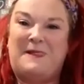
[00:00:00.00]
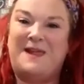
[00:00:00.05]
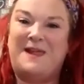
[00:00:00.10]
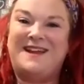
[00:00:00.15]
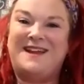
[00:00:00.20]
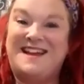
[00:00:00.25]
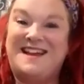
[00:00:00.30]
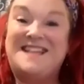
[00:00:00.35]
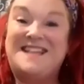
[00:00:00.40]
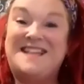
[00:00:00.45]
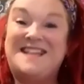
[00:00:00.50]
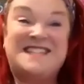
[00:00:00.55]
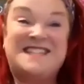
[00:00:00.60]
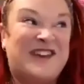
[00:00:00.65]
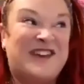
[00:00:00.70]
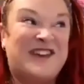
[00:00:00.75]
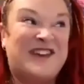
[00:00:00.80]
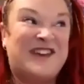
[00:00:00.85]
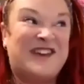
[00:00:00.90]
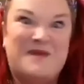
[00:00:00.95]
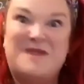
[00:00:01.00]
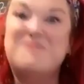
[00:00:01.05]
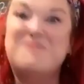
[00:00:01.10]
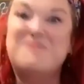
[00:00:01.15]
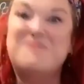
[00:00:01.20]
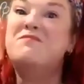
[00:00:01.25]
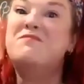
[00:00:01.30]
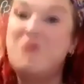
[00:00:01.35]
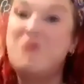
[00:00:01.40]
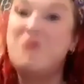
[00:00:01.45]
he's given me
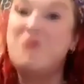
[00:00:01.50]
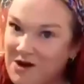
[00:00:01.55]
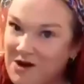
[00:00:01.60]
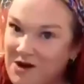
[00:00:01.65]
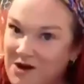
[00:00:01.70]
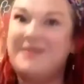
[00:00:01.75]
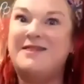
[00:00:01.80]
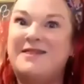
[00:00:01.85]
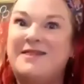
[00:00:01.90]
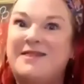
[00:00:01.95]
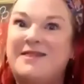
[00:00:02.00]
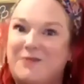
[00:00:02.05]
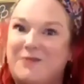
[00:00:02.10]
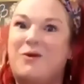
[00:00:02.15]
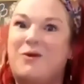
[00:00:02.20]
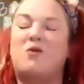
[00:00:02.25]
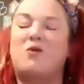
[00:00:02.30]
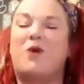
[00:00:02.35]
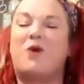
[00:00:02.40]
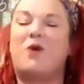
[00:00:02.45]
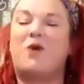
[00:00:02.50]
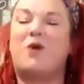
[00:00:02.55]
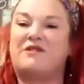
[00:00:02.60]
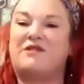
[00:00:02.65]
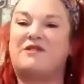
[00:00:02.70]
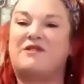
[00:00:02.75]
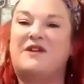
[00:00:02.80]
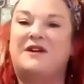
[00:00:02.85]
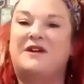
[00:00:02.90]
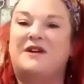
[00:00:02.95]
more than they were worth.
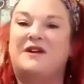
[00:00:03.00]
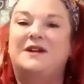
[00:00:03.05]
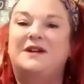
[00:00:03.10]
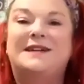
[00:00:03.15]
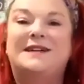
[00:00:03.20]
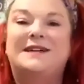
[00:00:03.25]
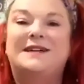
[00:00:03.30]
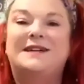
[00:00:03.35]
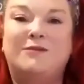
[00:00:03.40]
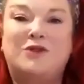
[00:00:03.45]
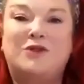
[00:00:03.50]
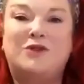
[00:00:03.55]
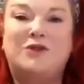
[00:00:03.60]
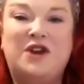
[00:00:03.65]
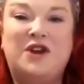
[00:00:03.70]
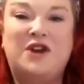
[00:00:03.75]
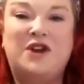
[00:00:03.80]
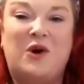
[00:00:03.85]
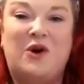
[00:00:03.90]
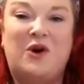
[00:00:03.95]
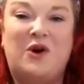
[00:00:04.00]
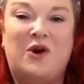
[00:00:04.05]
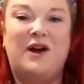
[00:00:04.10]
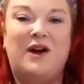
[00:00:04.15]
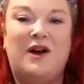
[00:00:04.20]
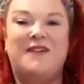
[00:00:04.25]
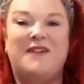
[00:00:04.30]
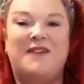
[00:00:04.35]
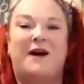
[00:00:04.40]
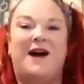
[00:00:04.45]
I'm going to go and
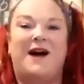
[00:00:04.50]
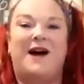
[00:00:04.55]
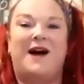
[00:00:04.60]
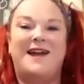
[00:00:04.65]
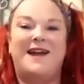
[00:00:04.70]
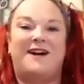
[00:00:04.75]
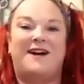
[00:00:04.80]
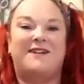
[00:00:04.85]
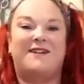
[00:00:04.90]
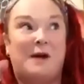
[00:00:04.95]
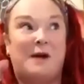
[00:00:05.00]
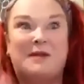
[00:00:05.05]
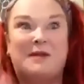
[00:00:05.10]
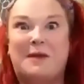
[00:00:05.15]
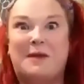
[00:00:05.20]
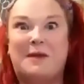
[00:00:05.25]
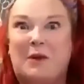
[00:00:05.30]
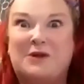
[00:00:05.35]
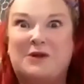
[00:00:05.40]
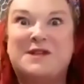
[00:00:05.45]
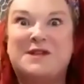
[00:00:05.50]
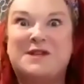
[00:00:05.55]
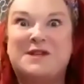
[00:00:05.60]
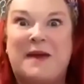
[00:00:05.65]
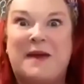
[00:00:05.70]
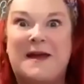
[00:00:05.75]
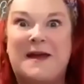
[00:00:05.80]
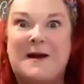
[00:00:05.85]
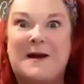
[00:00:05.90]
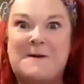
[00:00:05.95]
buy a couple of bottles of
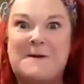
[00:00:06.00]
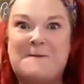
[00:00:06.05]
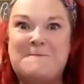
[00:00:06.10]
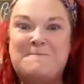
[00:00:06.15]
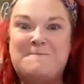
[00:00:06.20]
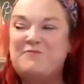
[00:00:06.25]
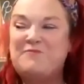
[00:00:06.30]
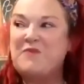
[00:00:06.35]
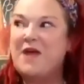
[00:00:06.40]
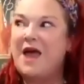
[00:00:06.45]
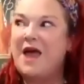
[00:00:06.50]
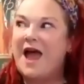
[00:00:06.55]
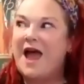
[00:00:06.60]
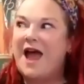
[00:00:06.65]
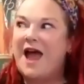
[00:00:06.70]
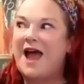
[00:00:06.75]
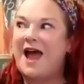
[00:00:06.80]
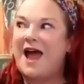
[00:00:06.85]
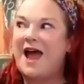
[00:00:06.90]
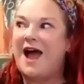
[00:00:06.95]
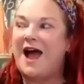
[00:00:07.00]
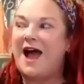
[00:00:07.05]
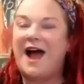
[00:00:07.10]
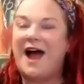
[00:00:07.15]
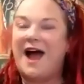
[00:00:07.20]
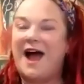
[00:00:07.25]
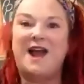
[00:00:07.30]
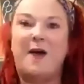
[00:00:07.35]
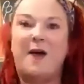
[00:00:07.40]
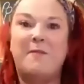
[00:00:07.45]
beer
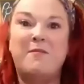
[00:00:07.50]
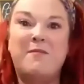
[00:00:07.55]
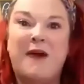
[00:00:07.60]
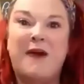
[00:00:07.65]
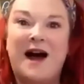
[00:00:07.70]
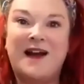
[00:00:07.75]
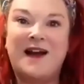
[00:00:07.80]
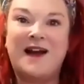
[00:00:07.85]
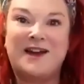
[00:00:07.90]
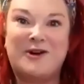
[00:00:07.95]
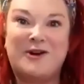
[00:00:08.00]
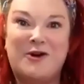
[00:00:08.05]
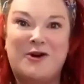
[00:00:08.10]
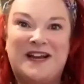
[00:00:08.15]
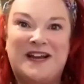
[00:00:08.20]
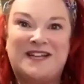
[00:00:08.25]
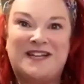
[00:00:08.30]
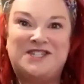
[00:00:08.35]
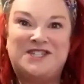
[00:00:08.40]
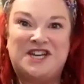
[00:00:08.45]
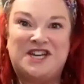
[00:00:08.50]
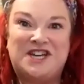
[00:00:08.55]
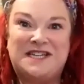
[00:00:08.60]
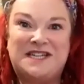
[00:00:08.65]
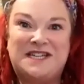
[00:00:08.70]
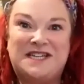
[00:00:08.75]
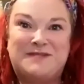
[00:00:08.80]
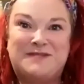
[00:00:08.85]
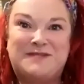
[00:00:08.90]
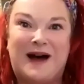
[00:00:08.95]
and a macaroni cheese
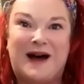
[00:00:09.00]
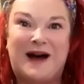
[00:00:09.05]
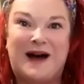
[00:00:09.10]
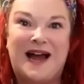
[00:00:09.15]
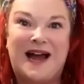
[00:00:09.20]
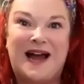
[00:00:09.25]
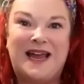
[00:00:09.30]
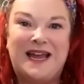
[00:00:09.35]
pie.